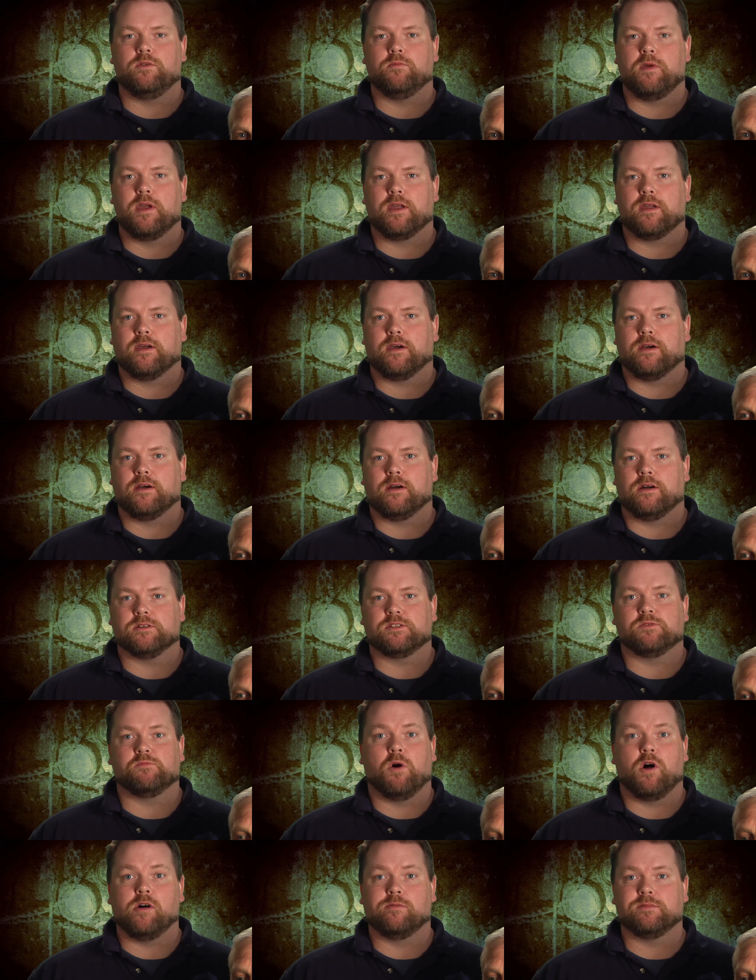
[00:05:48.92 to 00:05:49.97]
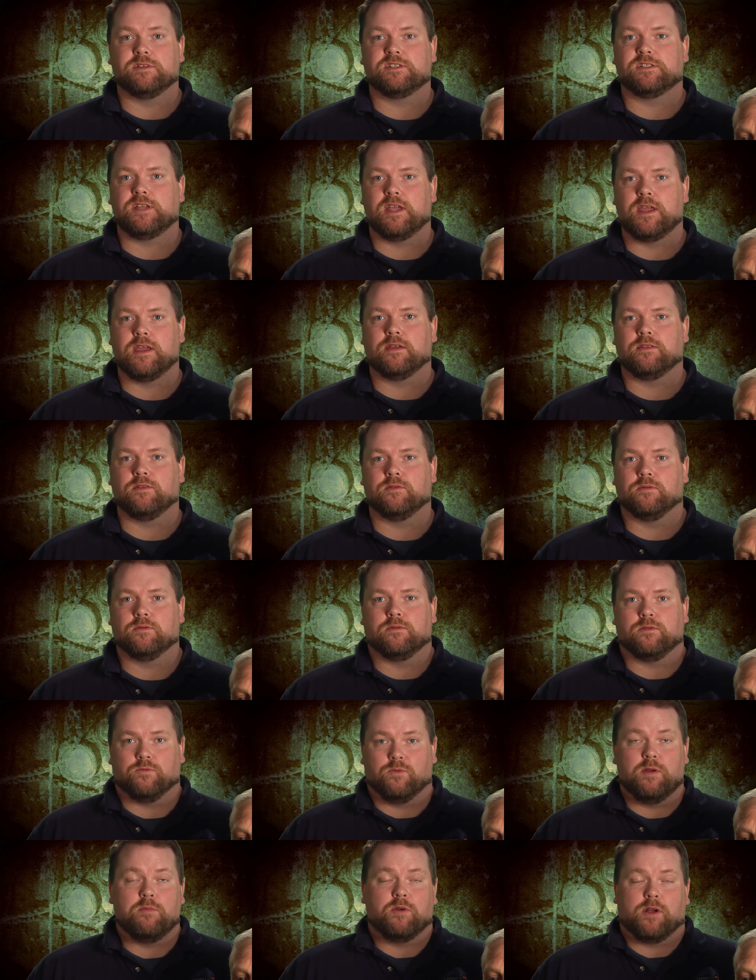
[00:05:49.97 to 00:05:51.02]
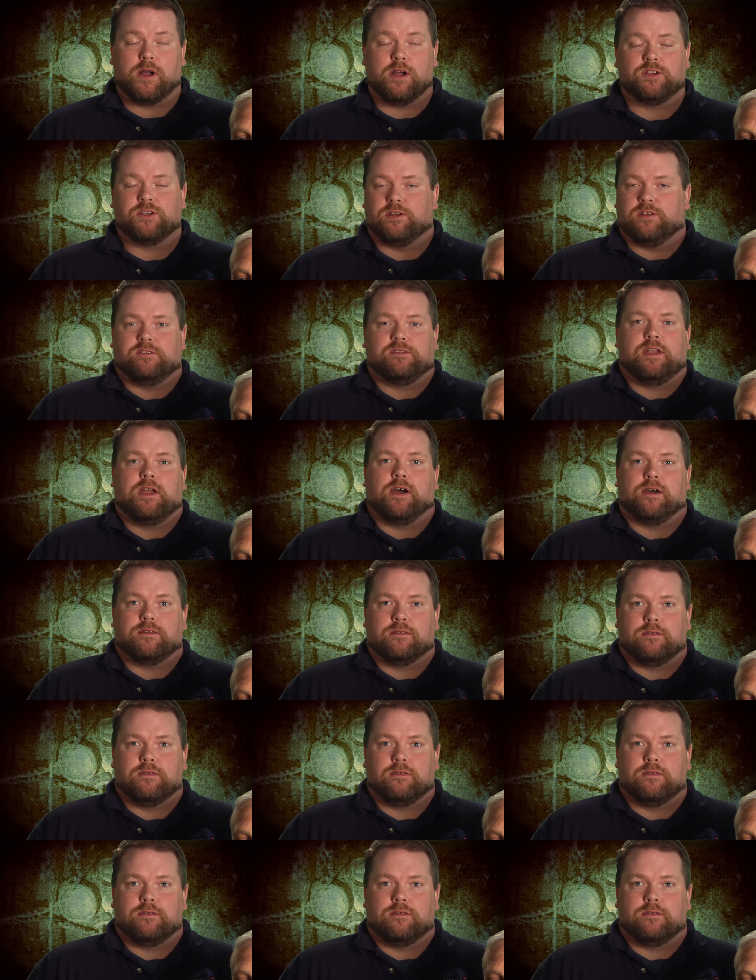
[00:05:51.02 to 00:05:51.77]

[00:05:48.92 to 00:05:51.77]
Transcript: you make a, a small mistake, the, the, repercussion is death.